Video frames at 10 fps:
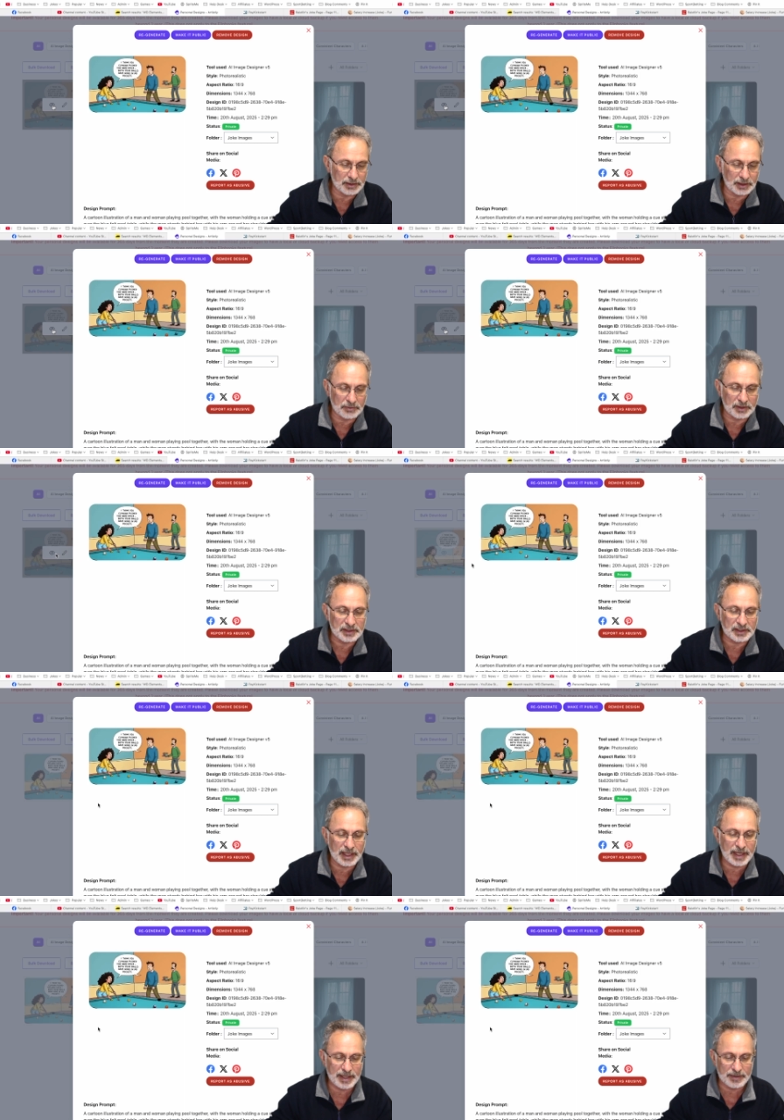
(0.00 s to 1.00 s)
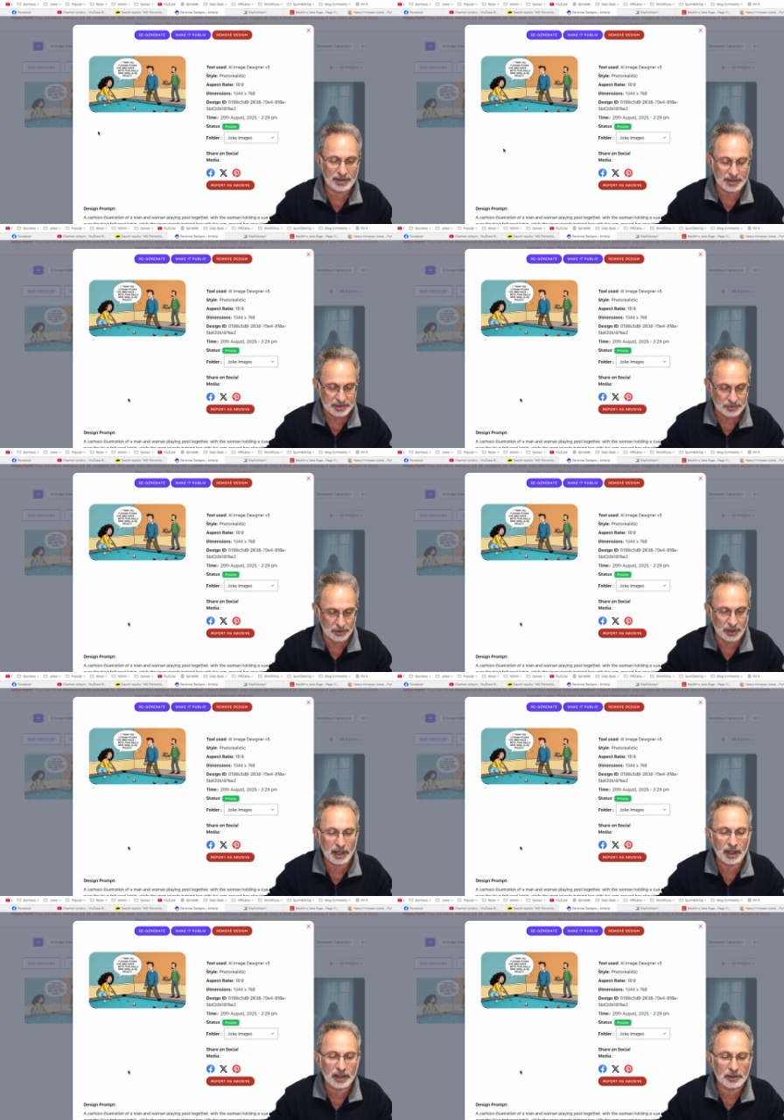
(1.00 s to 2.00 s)
it is there. It's
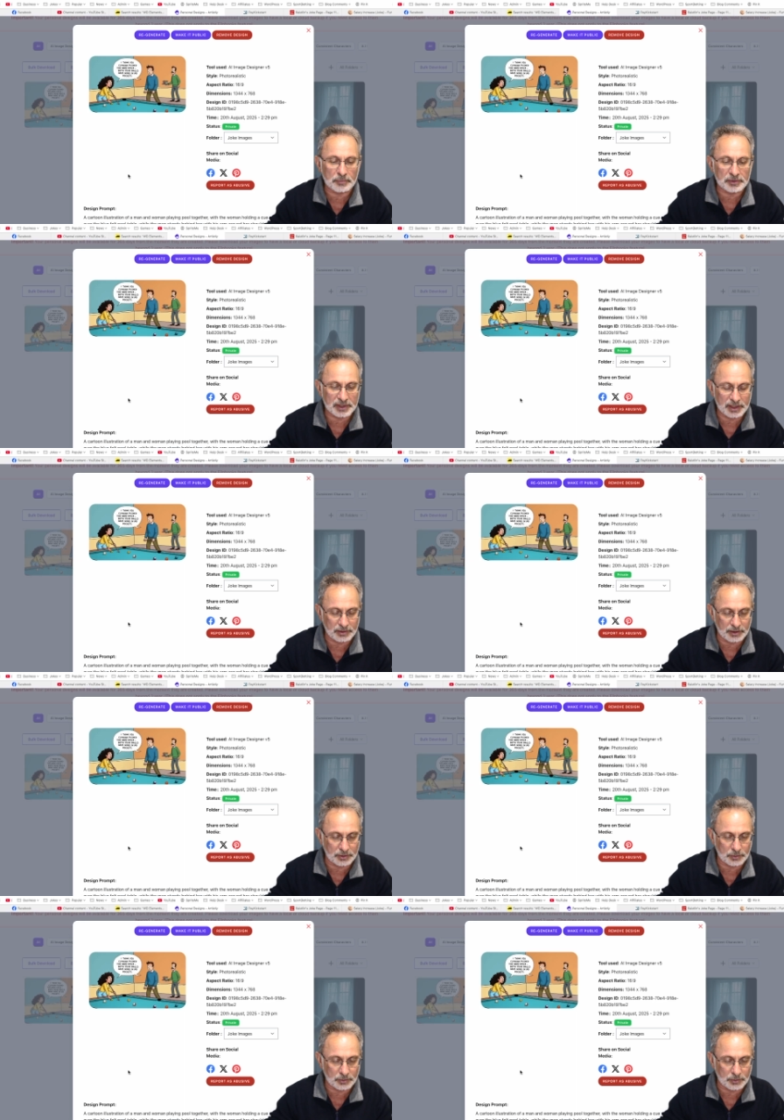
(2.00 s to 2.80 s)
not 100% like the